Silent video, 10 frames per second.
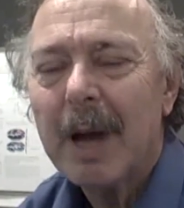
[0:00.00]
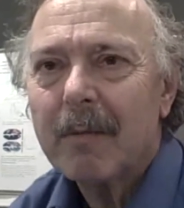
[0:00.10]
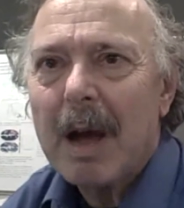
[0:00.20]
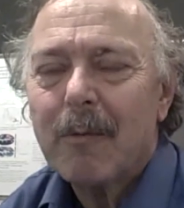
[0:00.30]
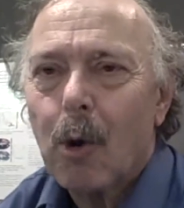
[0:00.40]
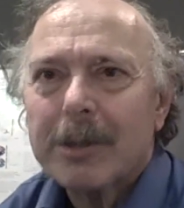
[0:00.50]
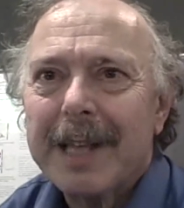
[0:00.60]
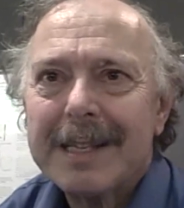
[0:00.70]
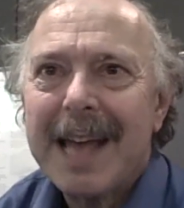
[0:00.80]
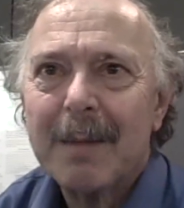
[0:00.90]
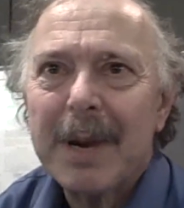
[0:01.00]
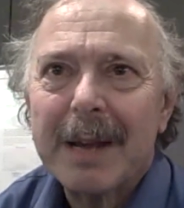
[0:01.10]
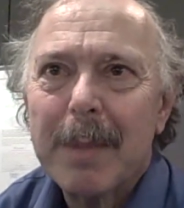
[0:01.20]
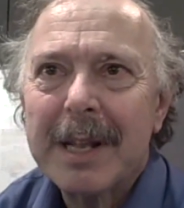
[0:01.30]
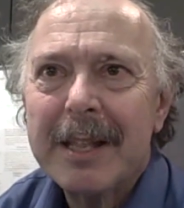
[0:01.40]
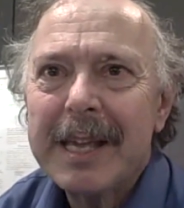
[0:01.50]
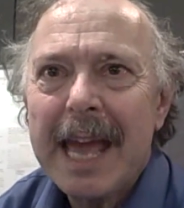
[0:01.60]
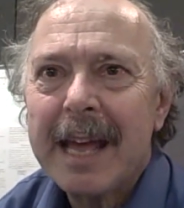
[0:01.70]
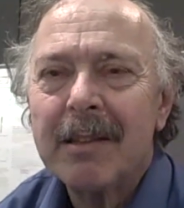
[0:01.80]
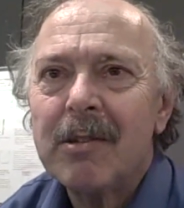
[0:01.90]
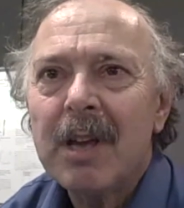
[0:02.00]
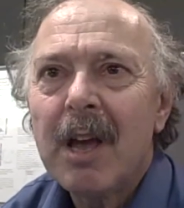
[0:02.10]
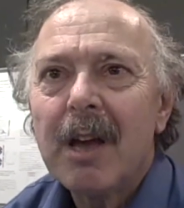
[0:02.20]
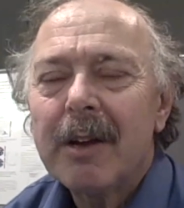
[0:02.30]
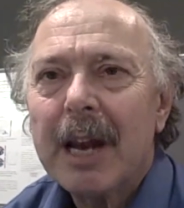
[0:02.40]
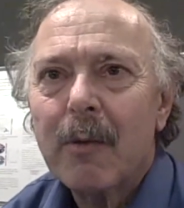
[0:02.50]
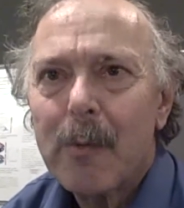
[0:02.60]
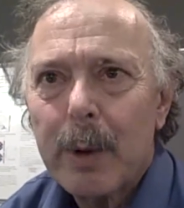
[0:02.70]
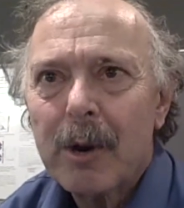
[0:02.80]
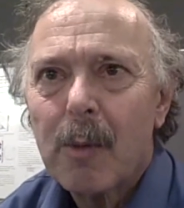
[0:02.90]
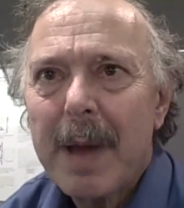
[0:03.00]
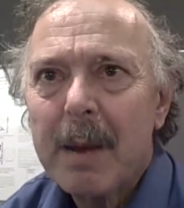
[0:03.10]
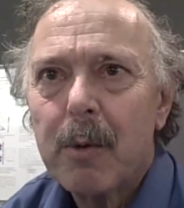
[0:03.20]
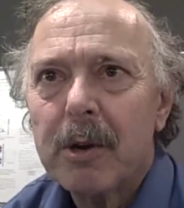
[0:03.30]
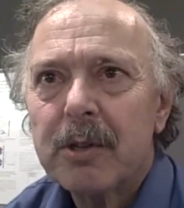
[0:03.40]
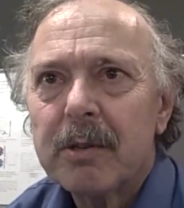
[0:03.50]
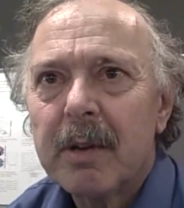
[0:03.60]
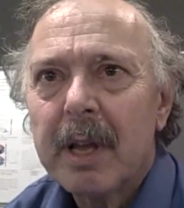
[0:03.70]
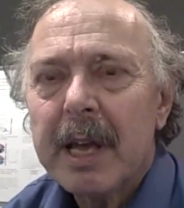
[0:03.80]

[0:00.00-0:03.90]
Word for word: Of course, that's happening. But in the end, you know, we've written our papers.